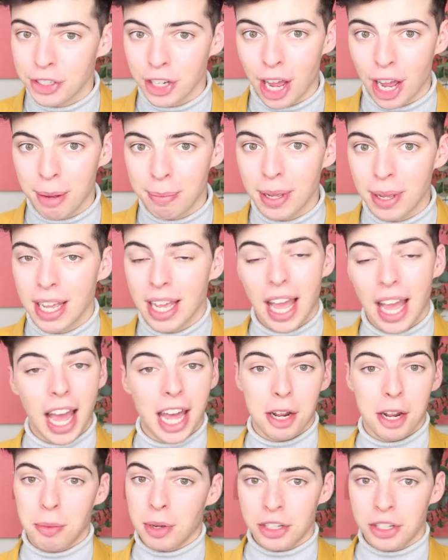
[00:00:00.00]
shop, and
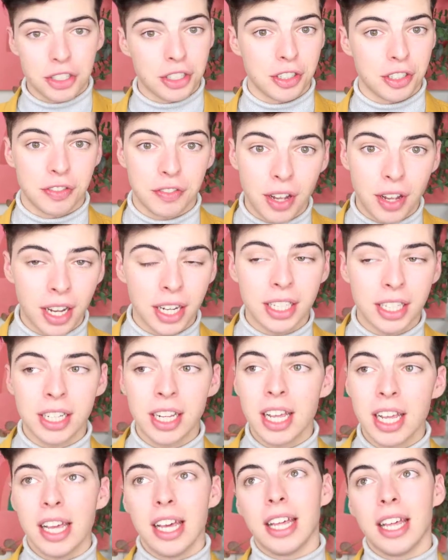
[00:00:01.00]
it went through fine.
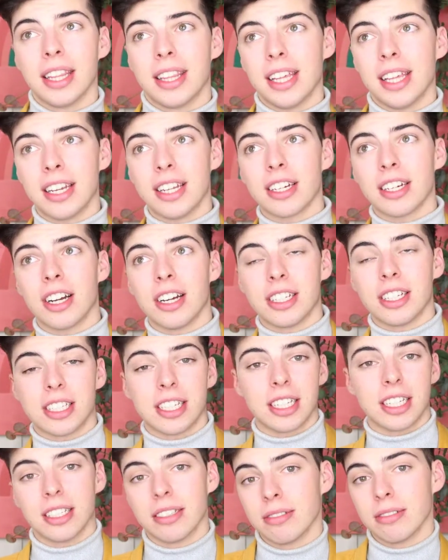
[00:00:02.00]
Then I got
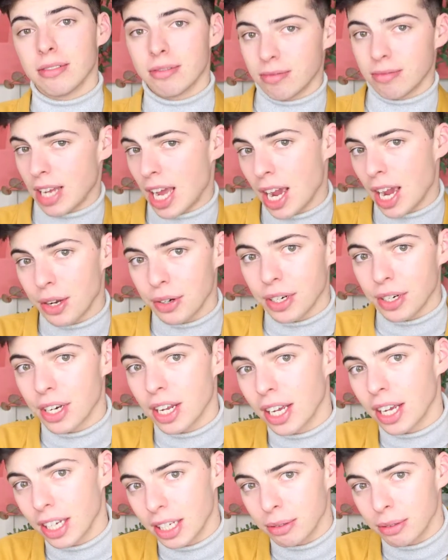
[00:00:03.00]
into town and
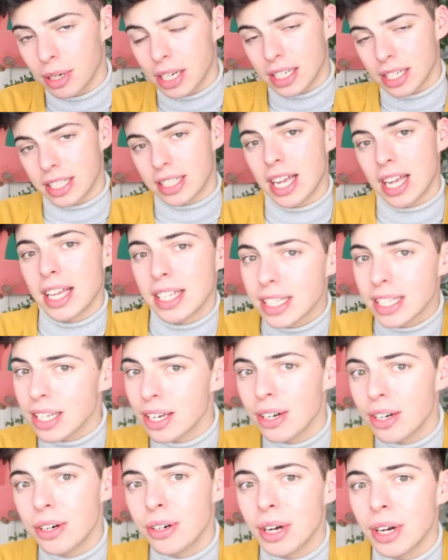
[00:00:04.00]
I went to
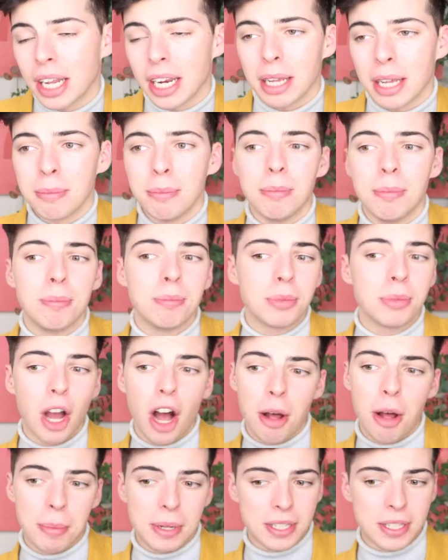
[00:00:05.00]
Tesco and I got
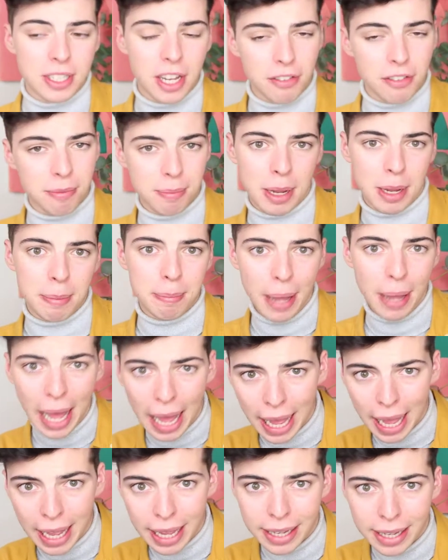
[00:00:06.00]
all my stuff in my
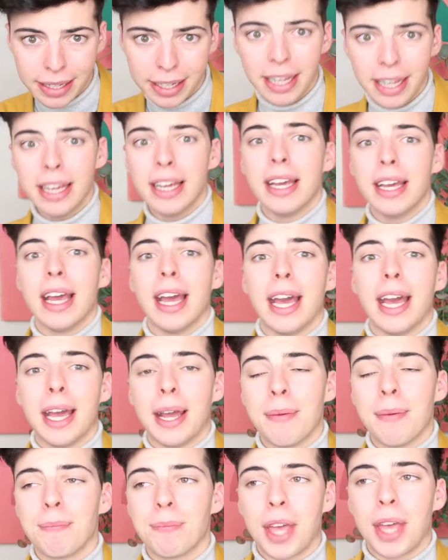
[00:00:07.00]
bag.
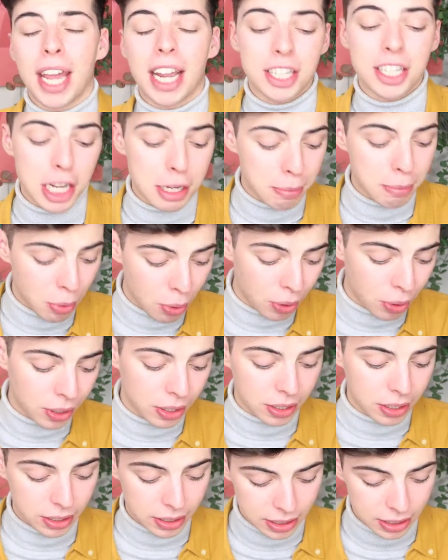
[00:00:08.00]
I actually had more
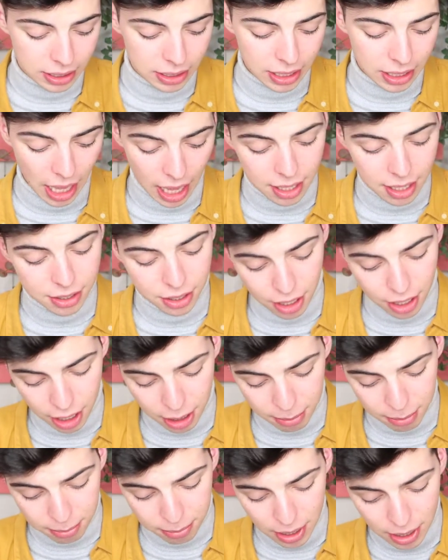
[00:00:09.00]
that
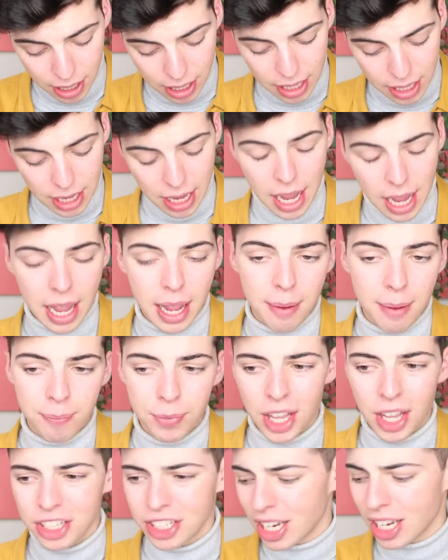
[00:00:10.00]
time.
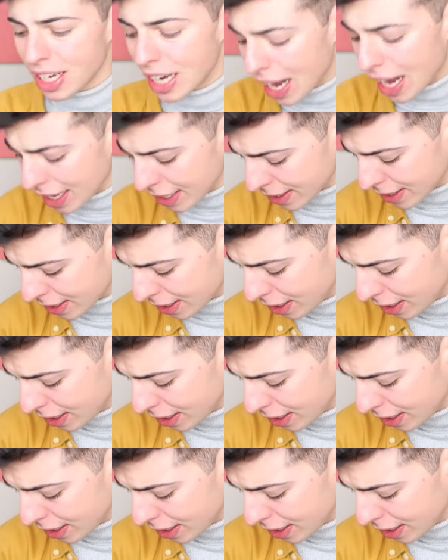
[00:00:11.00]
No, actually I had less